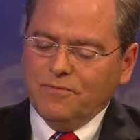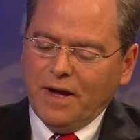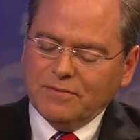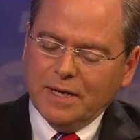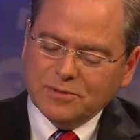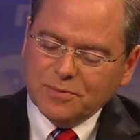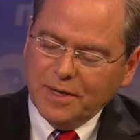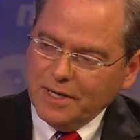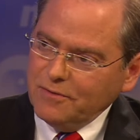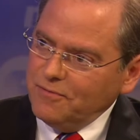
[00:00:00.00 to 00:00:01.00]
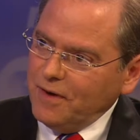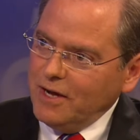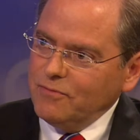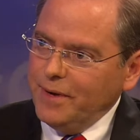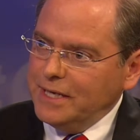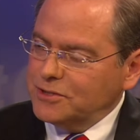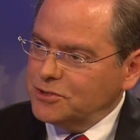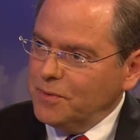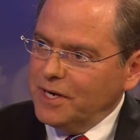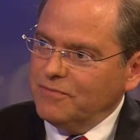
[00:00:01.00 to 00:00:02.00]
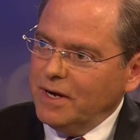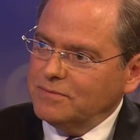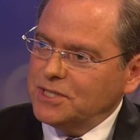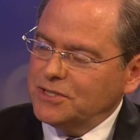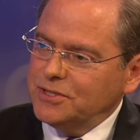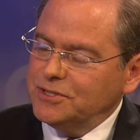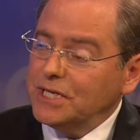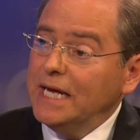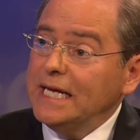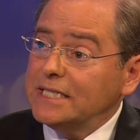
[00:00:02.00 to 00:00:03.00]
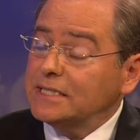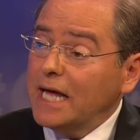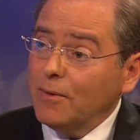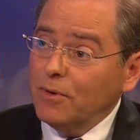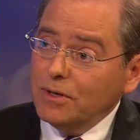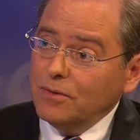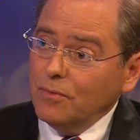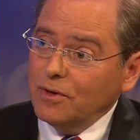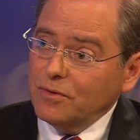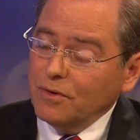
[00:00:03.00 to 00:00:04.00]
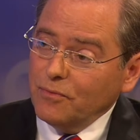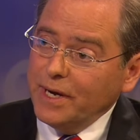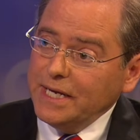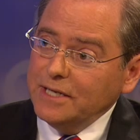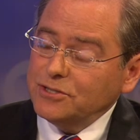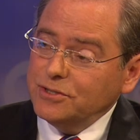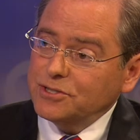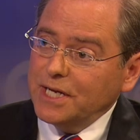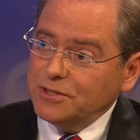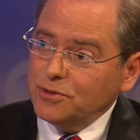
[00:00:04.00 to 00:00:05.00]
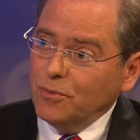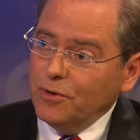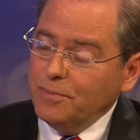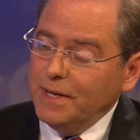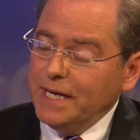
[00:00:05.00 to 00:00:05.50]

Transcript: five times a week, five weeks, 25 sessions. Is that what, what a radiation yeah. schedule would